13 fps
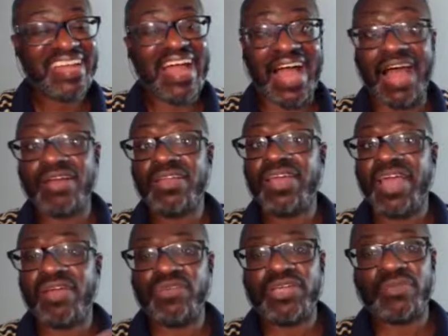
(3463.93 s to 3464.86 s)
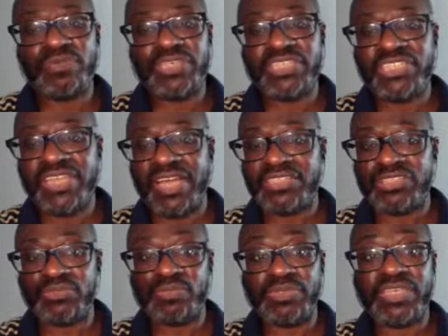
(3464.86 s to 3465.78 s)
And we
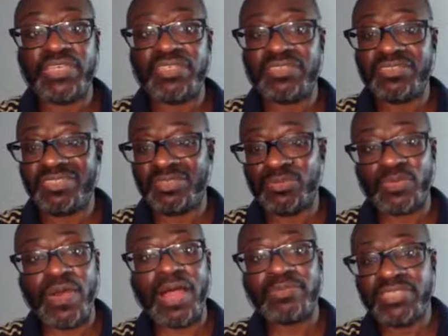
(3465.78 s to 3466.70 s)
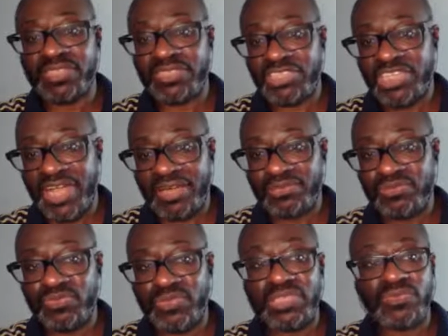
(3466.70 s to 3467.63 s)
appreciate you. Please subscribe to the
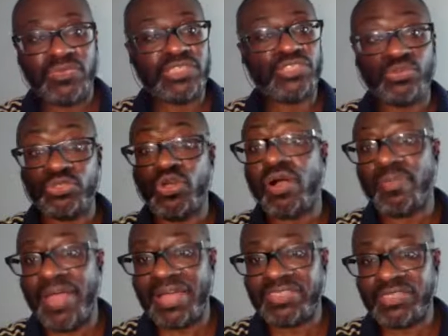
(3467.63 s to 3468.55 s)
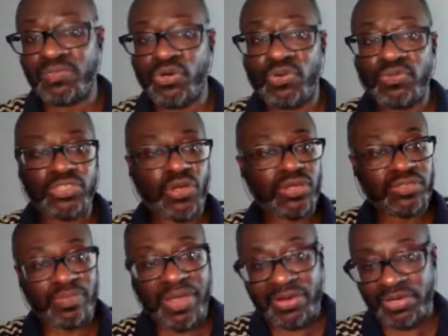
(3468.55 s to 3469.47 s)
channel. We do talk basketball. We
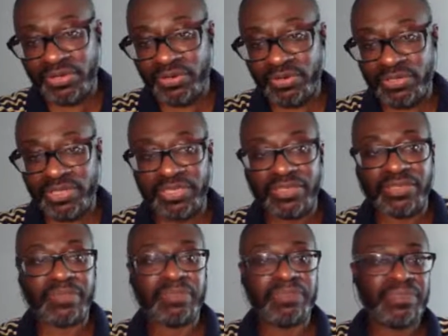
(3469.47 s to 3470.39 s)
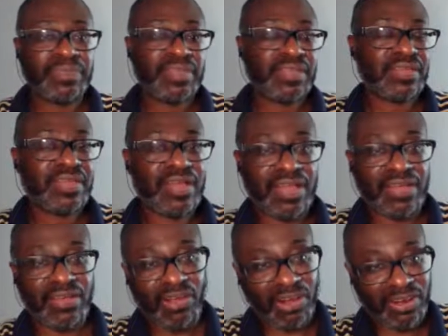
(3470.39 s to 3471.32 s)
talked about it earlier. Go
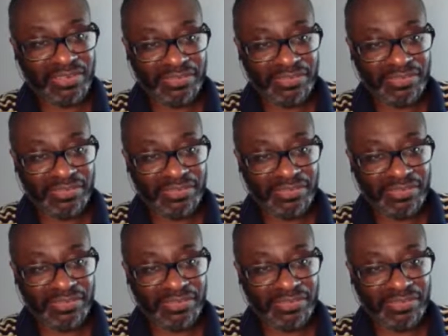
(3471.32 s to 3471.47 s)
ahead, R.